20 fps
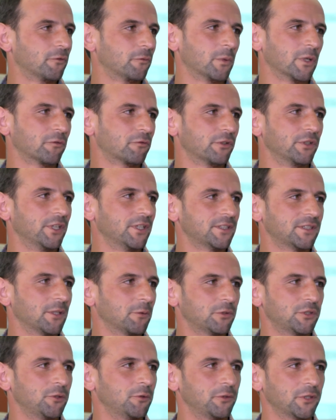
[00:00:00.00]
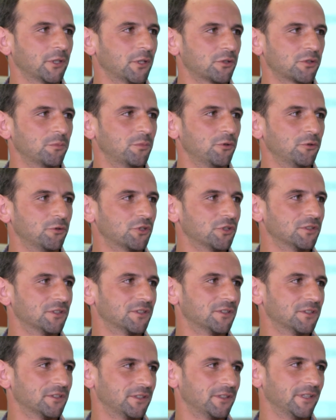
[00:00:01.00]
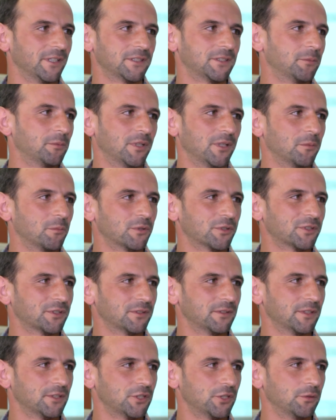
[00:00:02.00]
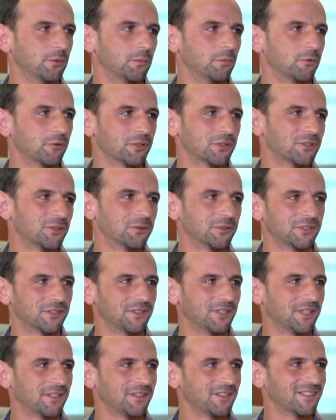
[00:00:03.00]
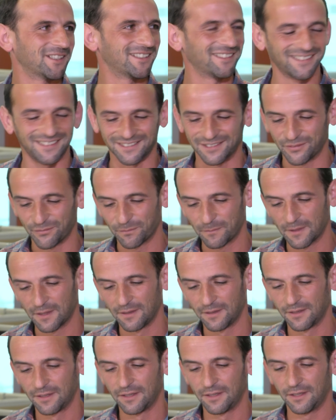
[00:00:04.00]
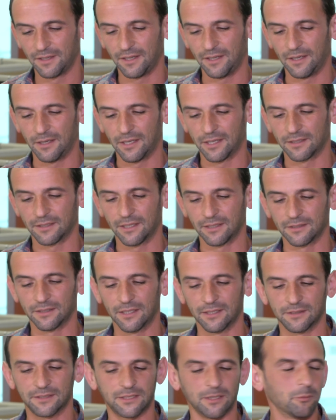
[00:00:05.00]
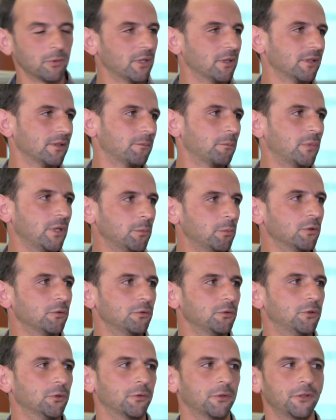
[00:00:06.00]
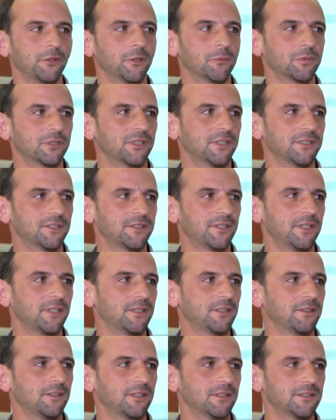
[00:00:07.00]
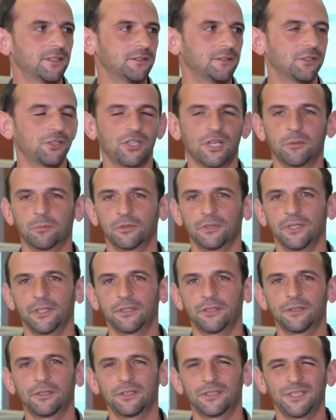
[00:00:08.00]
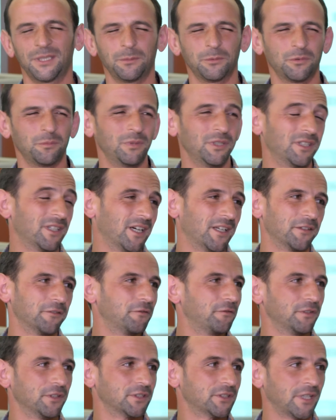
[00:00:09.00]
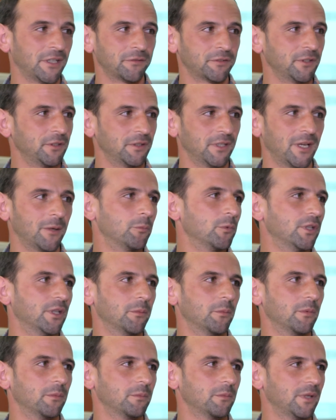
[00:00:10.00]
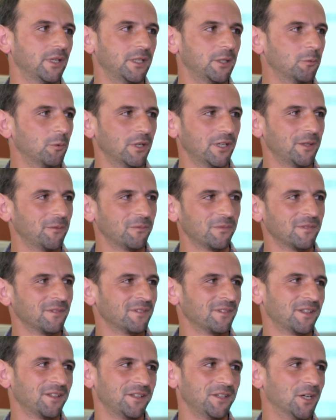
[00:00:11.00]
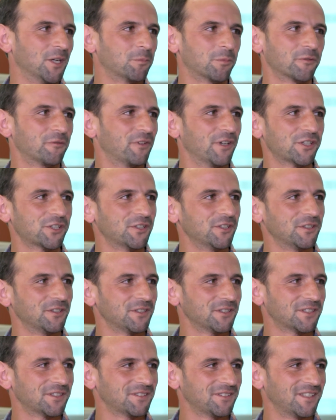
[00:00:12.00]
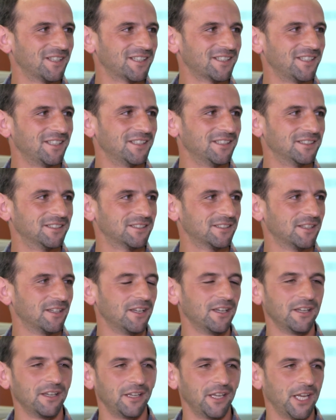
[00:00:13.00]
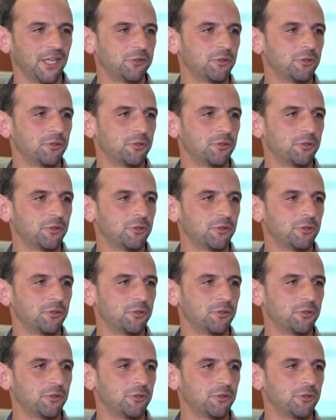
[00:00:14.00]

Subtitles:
But for Nisd, that was the only contribution since late September that she reported, so it's not like... And some of the people who donated them since then, since the chamber letter, seem to be kind of philosophically aligned with them anyway. Mm-hmm. Young professionals, techies. Yeah.